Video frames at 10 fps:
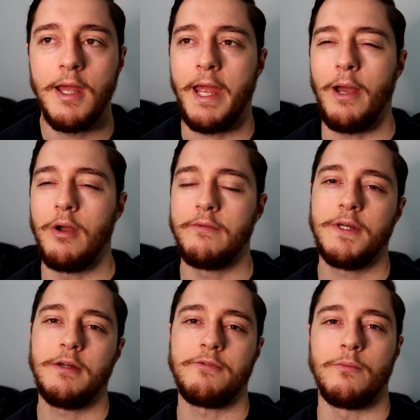
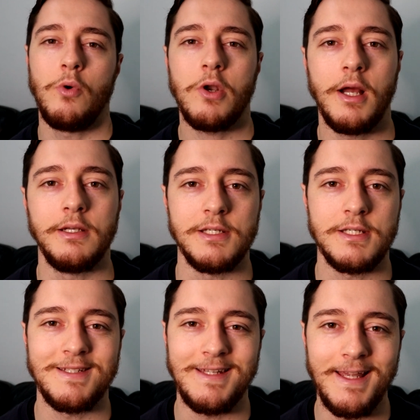However, from what I
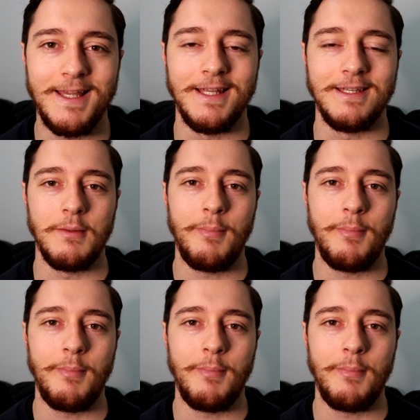understand,